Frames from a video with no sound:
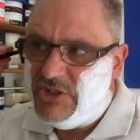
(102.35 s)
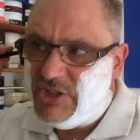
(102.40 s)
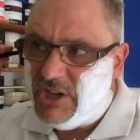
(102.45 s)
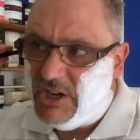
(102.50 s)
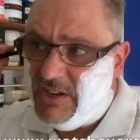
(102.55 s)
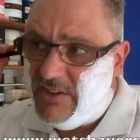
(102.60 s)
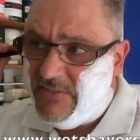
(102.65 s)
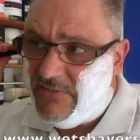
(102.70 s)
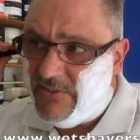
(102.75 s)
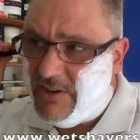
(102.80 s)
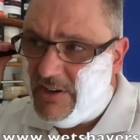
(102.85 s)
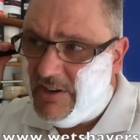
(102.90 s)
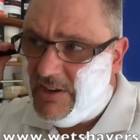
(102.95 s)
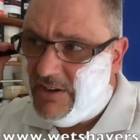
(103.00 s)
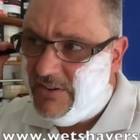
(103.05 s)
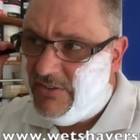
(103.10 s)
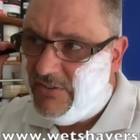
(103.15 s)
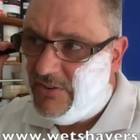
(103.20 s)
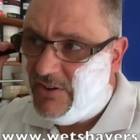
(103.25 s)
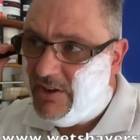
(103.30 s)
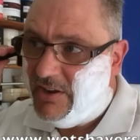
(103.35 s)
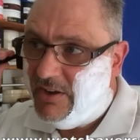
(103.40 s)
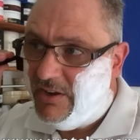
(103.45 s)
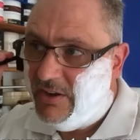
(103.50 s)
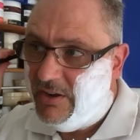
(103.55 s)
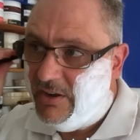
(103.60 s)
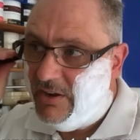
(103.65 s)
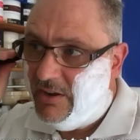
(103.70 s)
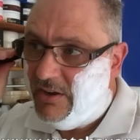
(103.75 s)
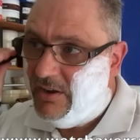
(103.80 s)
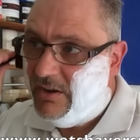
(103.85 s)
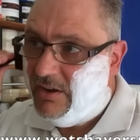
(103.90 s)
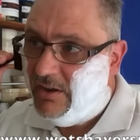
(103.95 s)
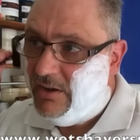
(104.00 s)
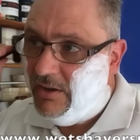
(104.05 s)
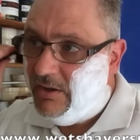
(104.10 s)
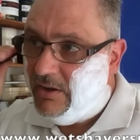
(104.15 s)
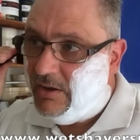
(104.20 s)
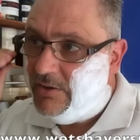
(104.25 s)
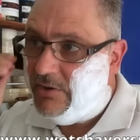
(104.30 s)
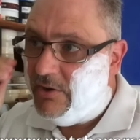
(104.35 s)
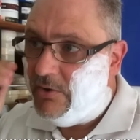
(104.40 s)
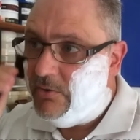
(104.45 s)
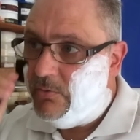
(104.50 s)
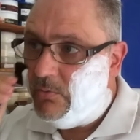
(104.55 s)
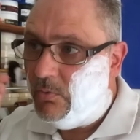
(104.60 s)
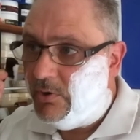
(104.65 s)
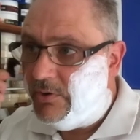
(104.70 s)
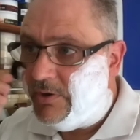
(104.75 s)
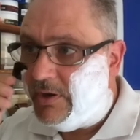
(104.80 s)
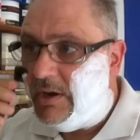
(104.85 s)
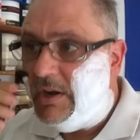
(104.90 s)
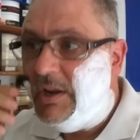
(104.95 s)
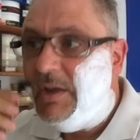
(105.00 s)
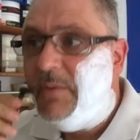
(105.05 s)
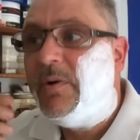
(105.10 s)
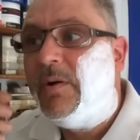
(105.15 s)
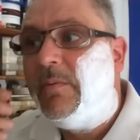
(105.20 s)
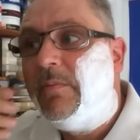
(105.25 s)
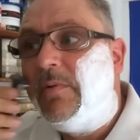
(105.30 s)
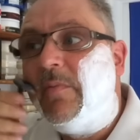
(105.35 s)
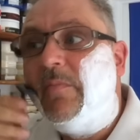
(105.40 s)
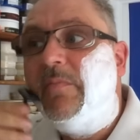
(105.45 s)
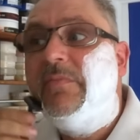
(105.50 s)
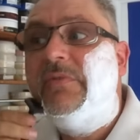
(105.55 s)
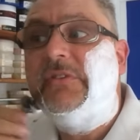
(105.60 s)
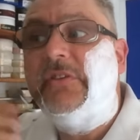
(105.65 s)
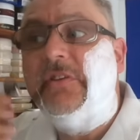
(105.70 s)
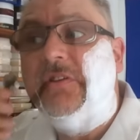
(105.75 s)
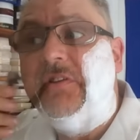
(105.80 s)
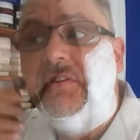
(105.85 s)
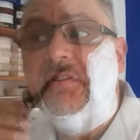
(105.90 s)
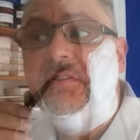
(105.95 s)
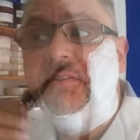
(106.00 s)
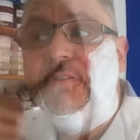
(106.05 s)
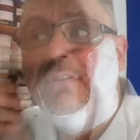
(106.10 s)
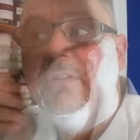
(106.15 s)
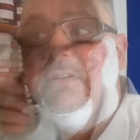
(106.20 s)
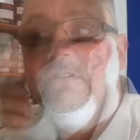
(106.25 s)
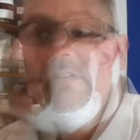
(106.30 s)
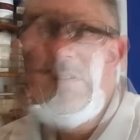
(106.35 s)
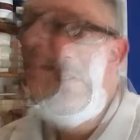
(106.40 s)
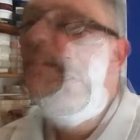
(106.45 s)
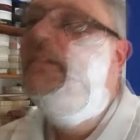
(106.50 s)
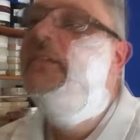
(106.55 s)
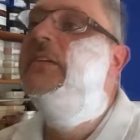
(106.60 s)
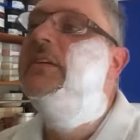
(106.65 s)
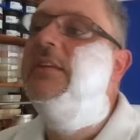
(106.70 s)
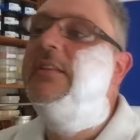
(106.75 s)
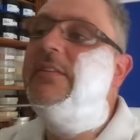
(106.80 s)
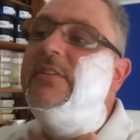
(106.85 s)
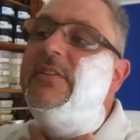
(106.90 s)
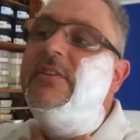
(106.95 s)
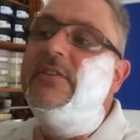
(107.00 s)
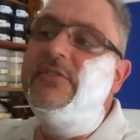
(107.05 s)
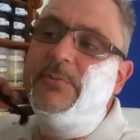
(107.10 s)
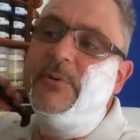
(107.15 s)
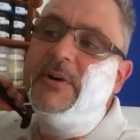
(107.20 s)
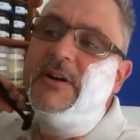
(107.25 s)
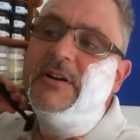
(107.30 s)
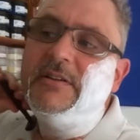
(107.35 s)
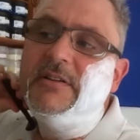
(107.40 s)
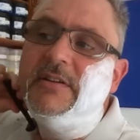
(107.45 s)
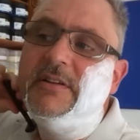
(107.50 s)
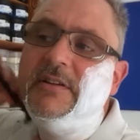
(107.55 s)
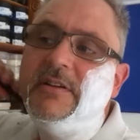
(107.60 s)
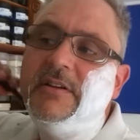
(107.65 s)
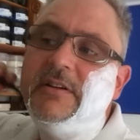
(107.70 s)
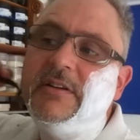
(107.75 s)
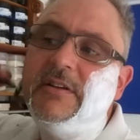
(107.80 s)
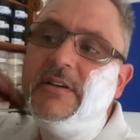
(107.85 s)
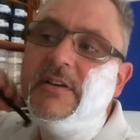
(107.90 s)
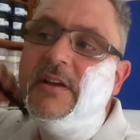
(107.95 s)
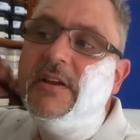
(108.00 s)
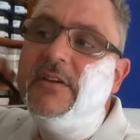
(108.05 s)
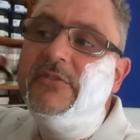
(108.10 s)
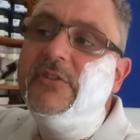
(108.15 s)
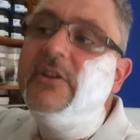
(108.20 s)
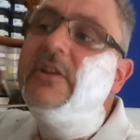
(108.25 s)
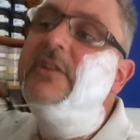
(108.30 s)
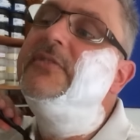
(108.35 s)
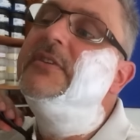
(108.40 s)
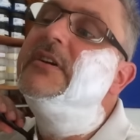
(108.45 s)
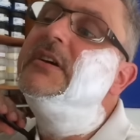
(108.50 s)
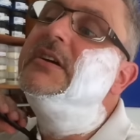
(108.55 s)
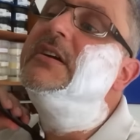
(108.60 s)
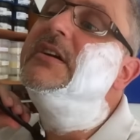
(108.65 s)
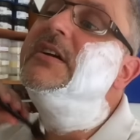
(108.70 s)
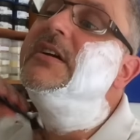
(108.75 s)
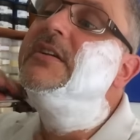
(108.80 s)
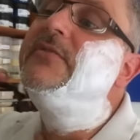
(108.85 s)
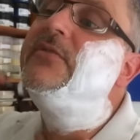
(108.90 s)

shave, and I don't want any problems. And this one, so far, out